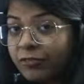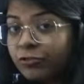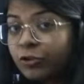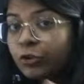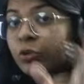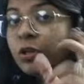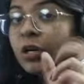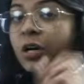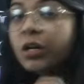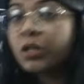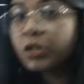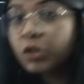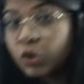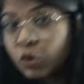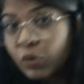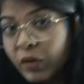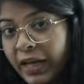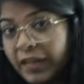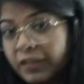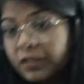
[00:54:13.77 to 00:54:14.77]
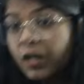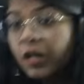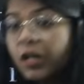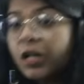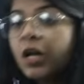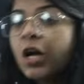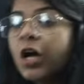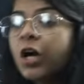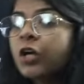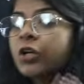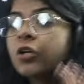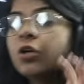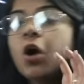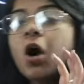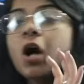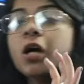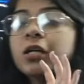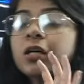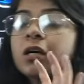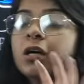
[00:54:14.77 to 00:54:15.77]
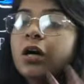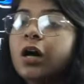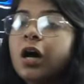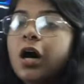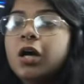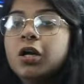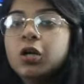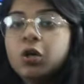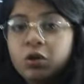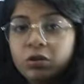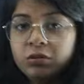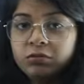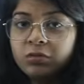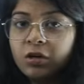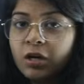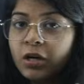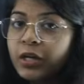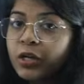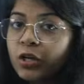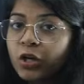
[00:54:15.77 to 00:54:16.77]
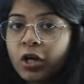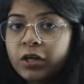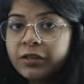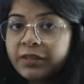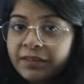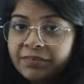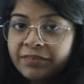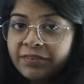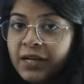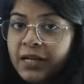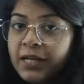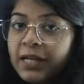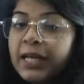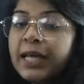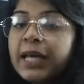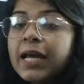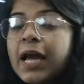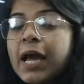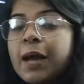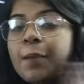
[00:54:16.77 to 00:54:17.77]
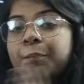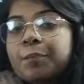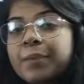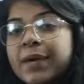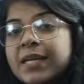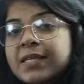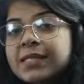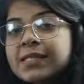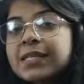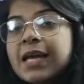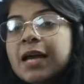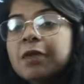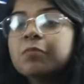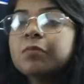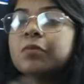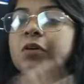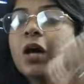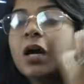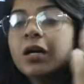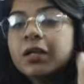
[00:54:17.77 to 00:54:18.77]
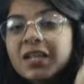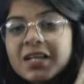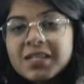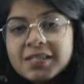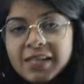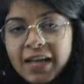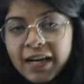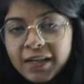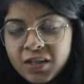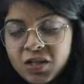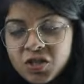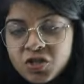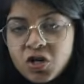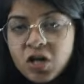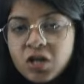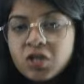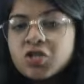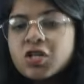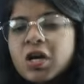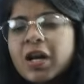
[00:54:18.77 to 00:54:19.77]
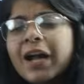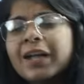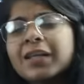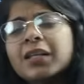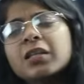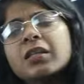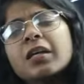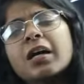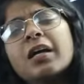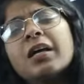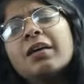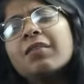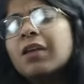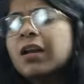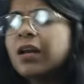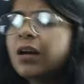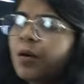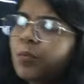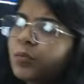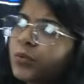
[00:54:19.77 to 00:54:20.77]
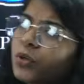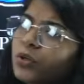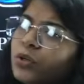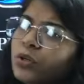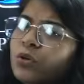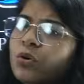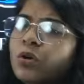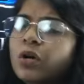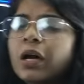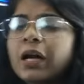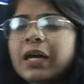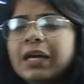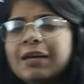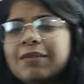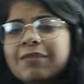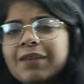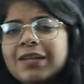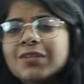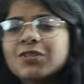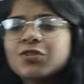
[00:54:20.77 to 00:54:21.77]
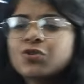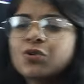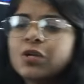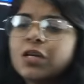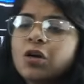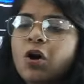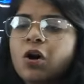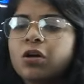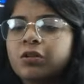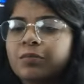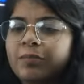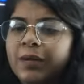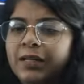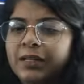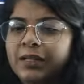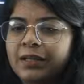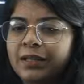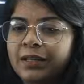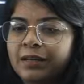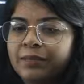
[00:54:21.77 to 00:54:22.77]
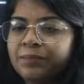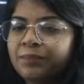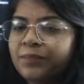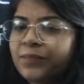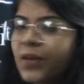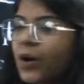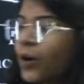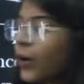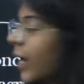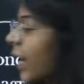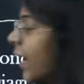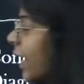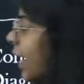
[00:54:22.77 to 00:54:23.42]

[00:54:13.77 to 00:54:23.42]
to learn together, not alone. Okay, not differently. Mix them, understand the structure, and the theory will come to you eventually automatically. Okay,